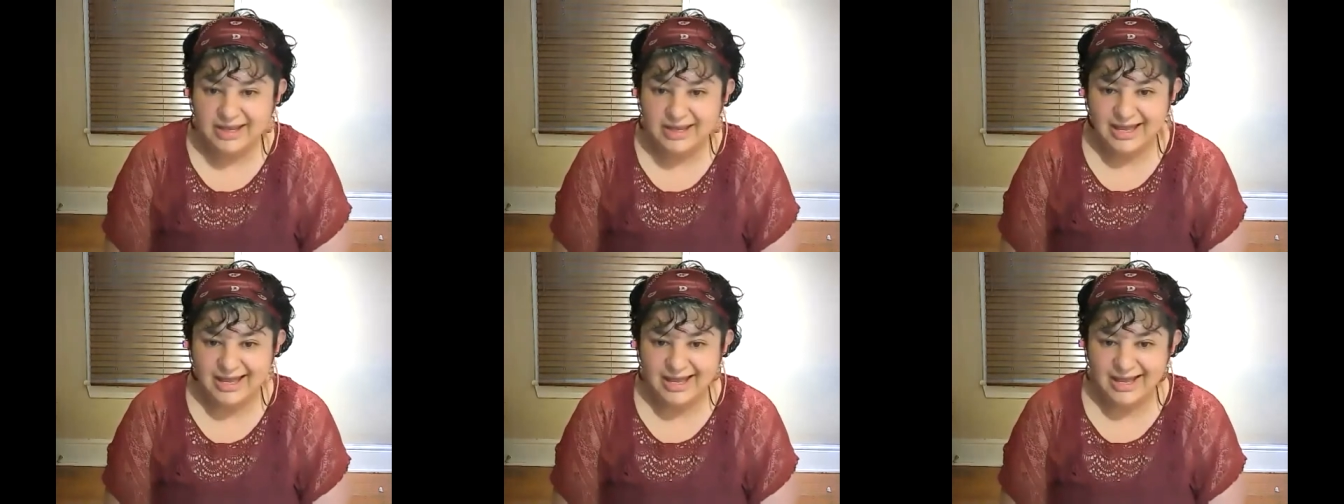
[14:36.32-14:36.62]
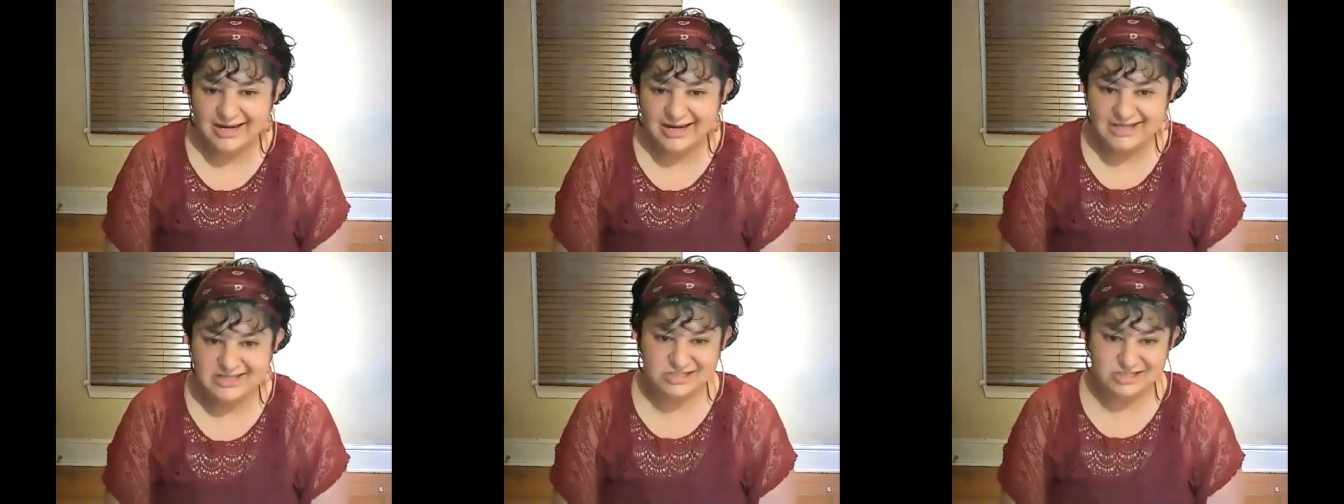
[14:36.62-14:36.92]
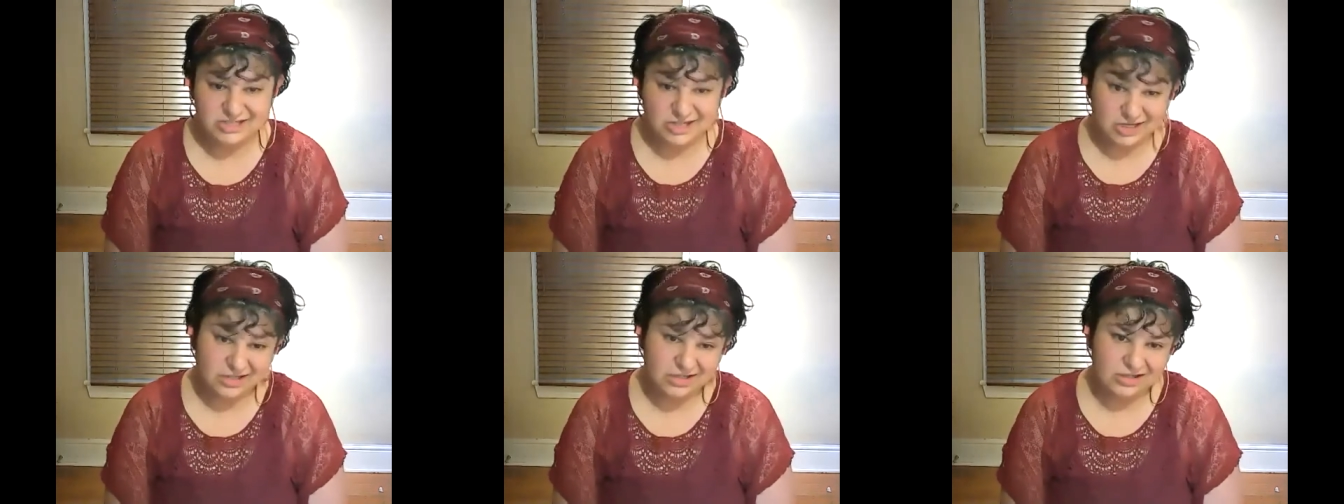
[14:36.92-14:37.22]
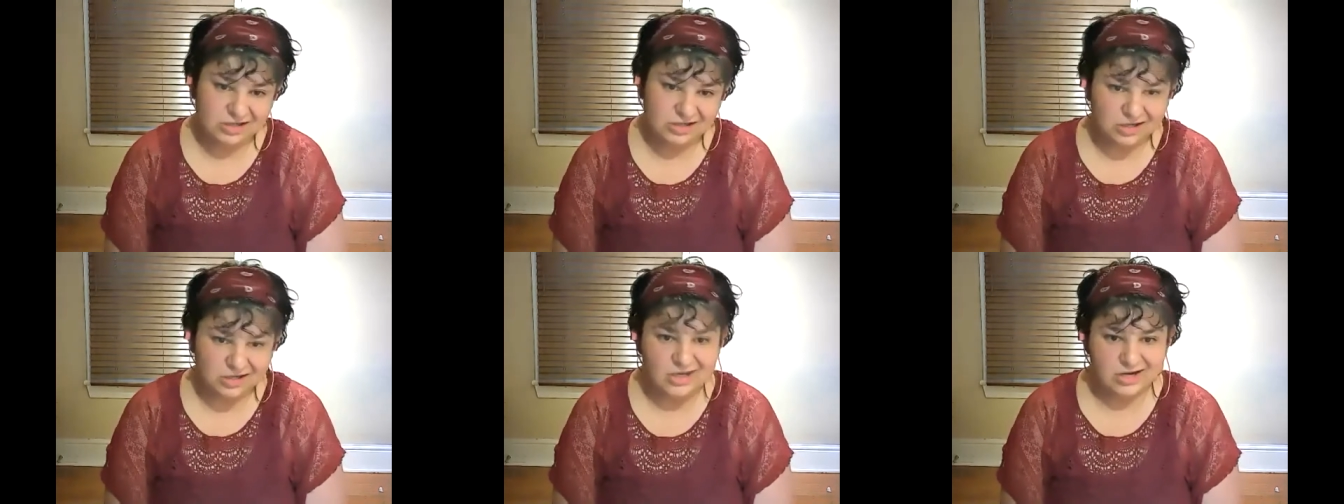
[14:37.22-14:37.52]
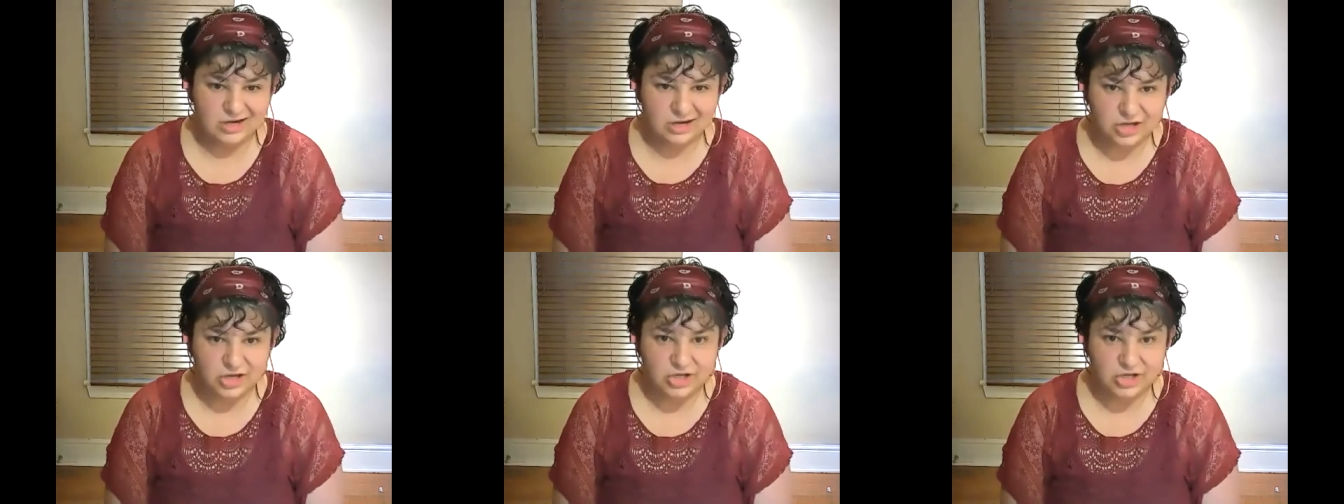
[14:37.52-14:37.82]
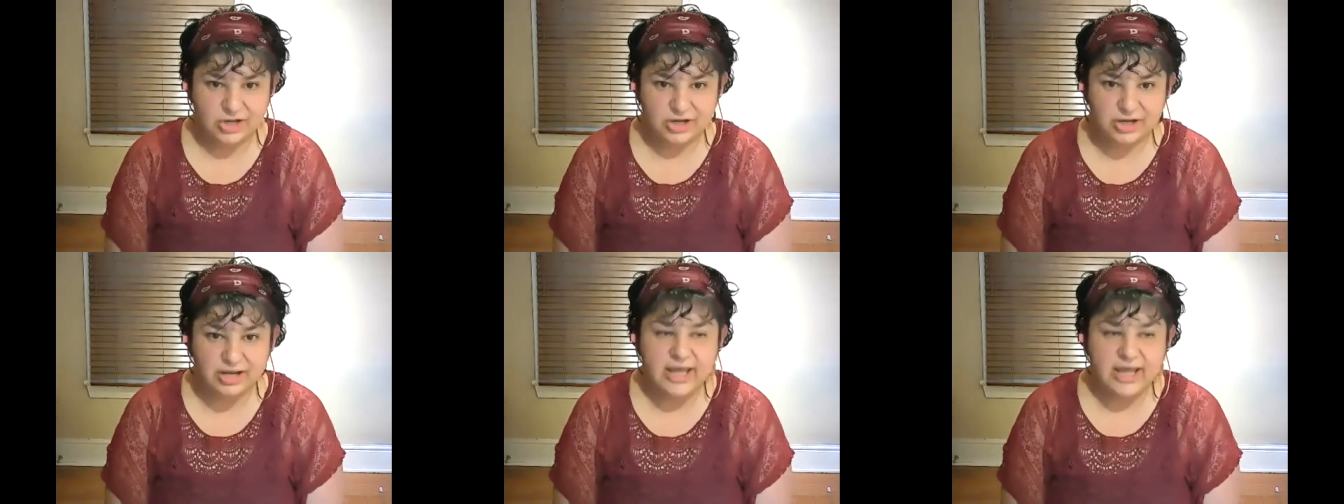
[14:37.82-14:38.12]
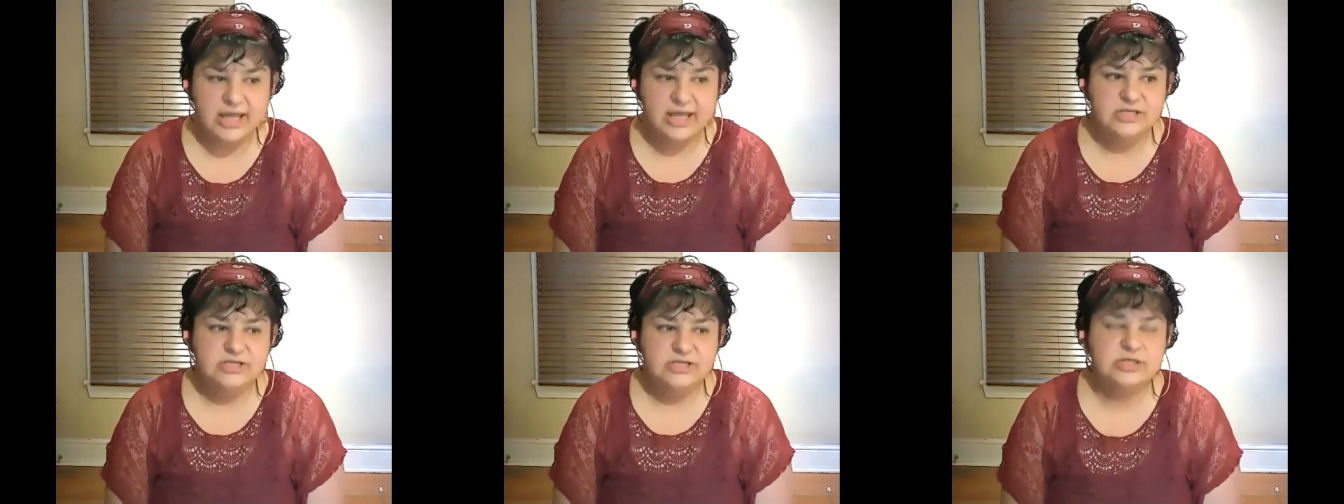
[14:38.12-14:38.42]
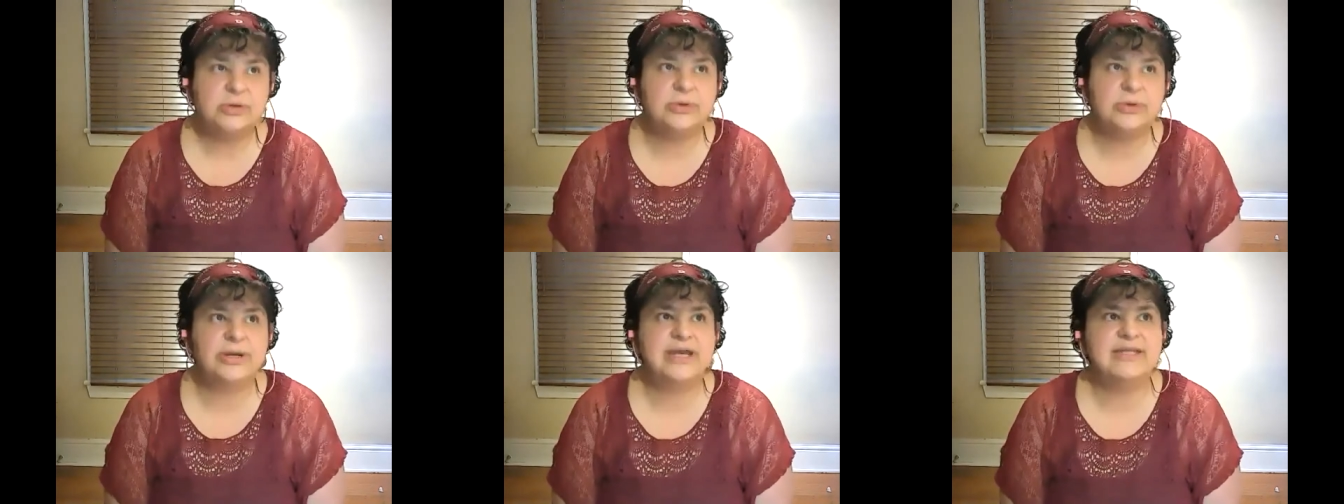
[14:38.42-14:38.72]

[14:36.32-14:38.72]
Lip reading: and is not longer good. So